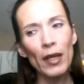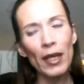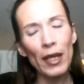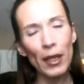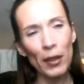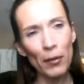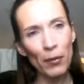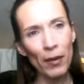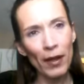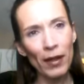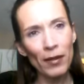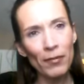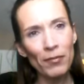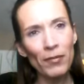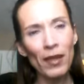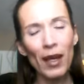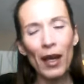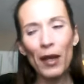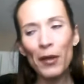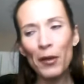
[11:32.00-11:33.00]
Anyway,
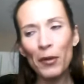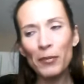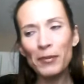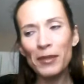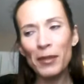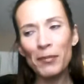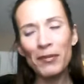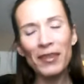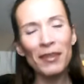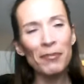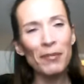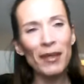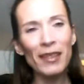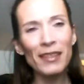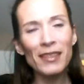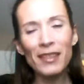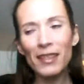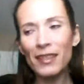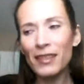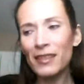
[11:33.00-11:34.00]
I hope something
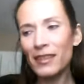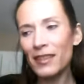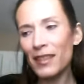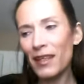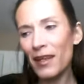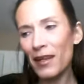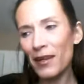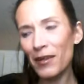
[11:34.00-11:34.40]
made sense.